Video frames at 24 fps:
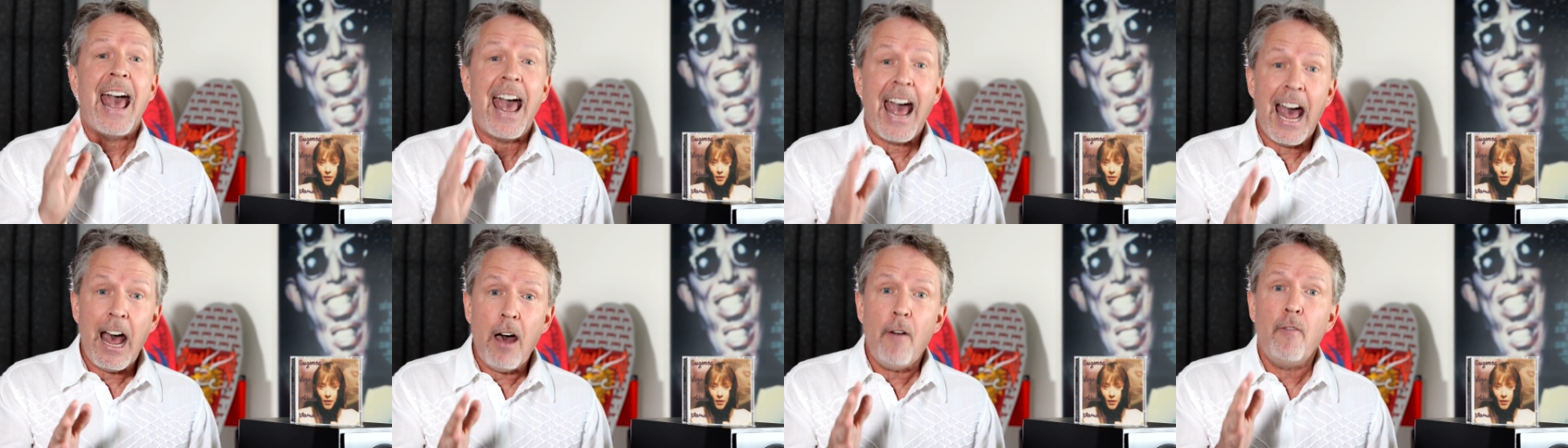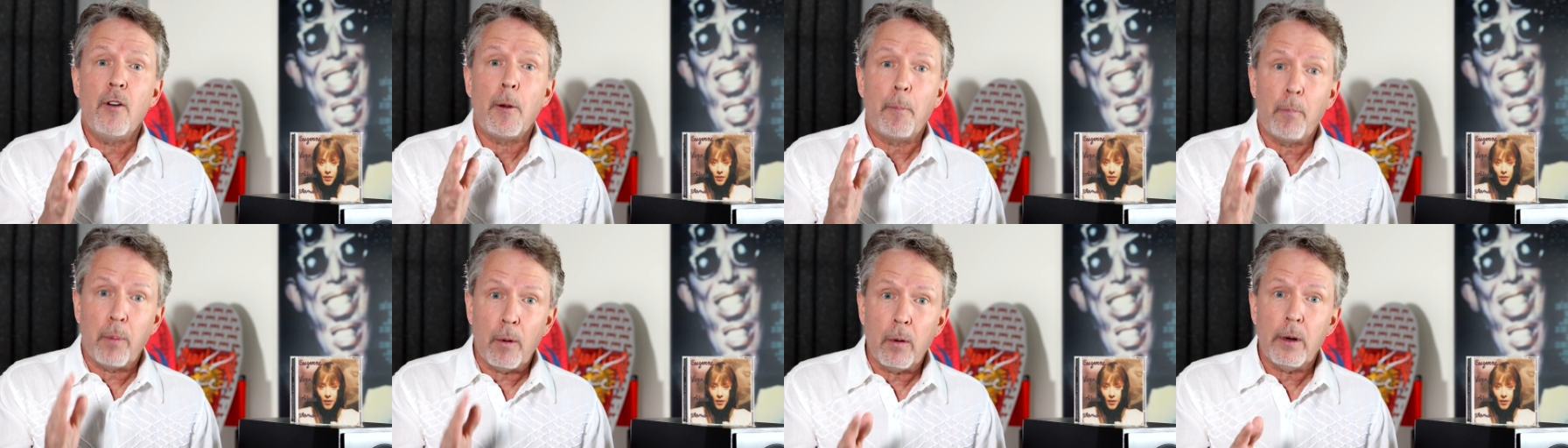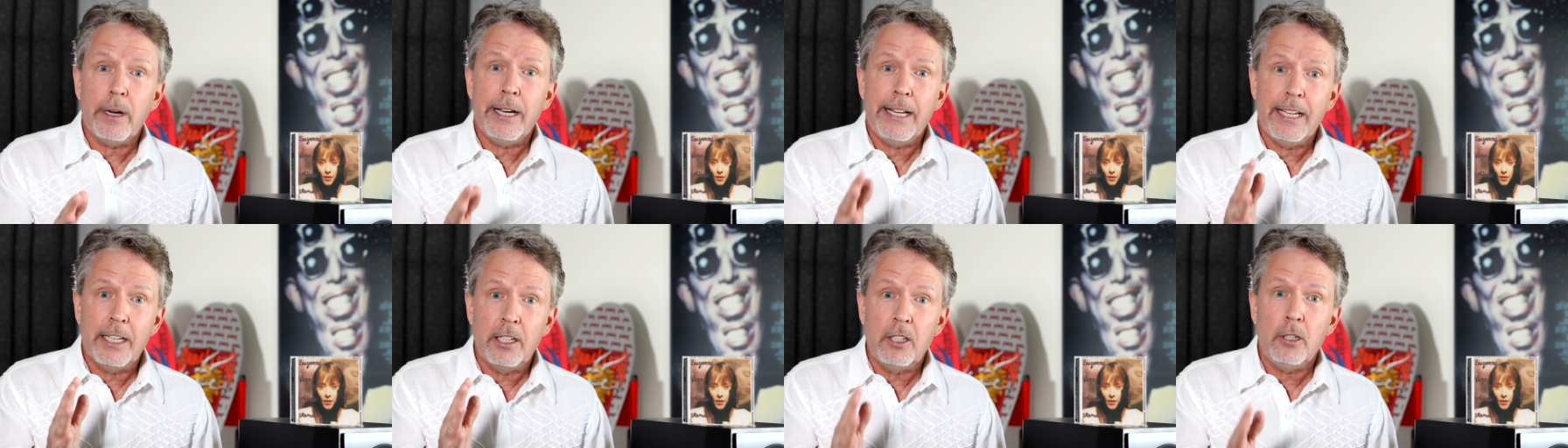have a
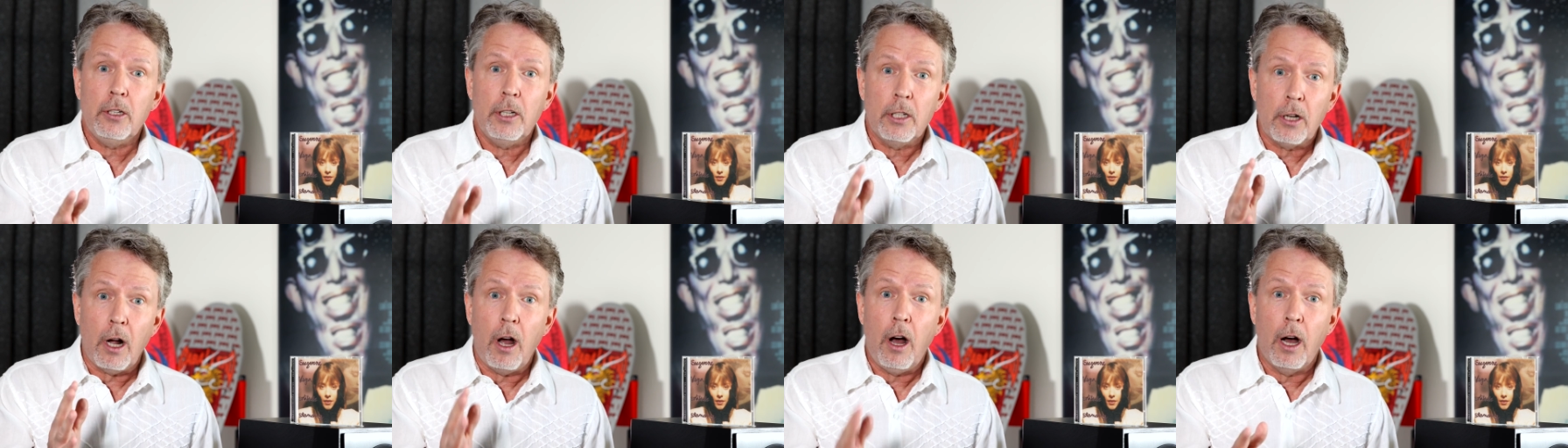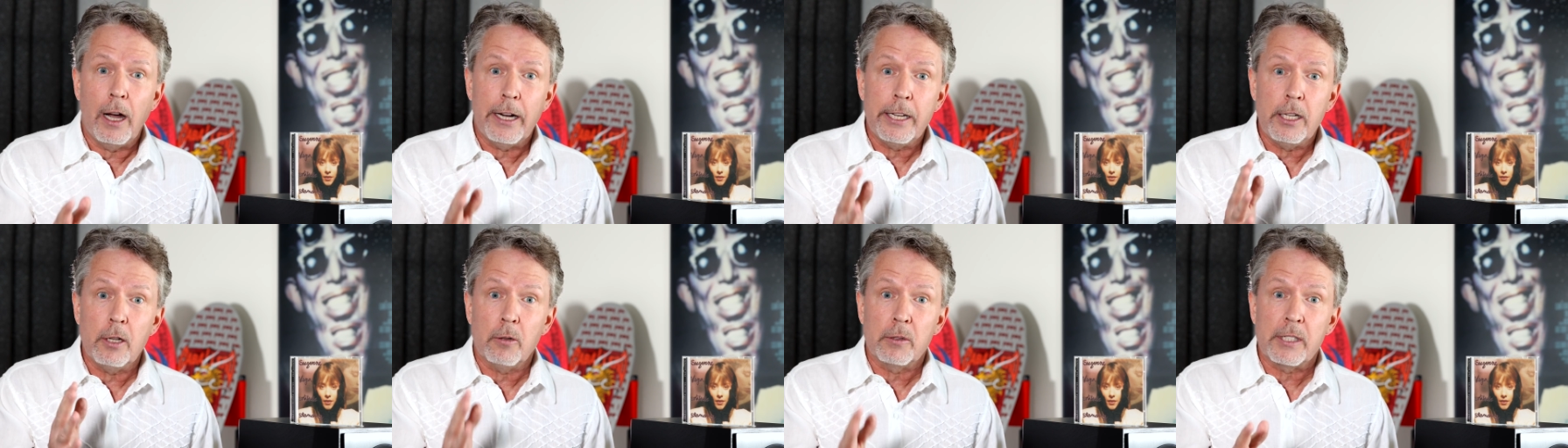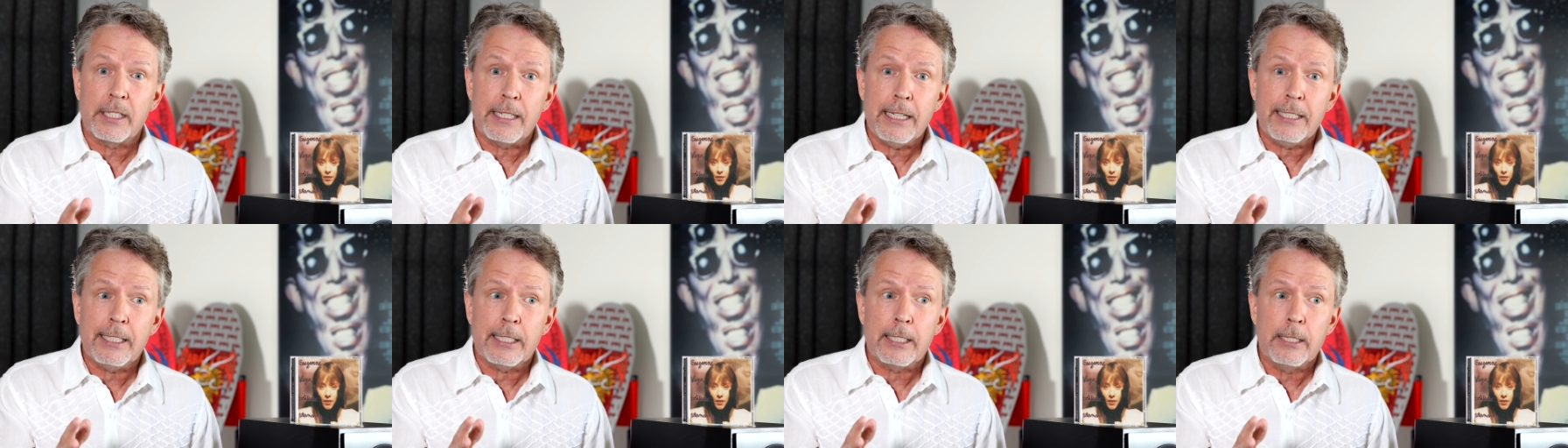pretty good audio
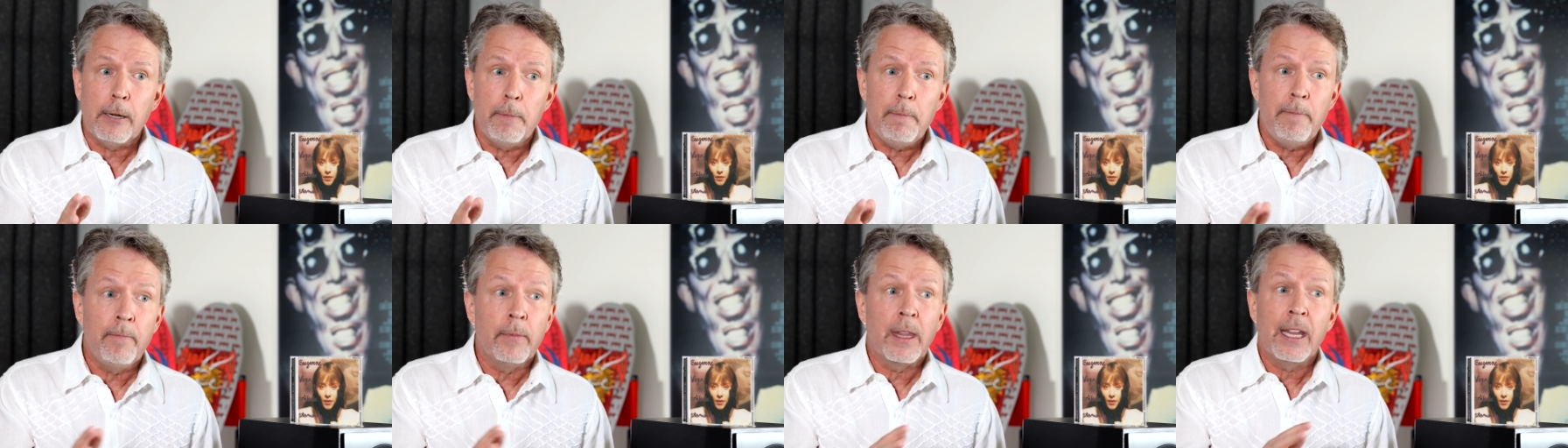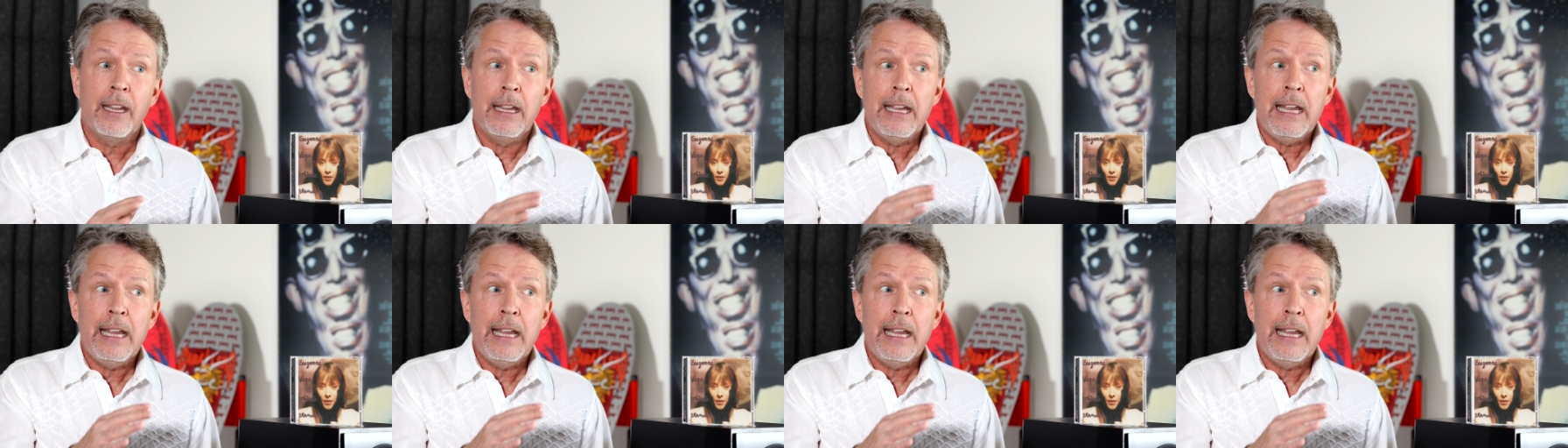system,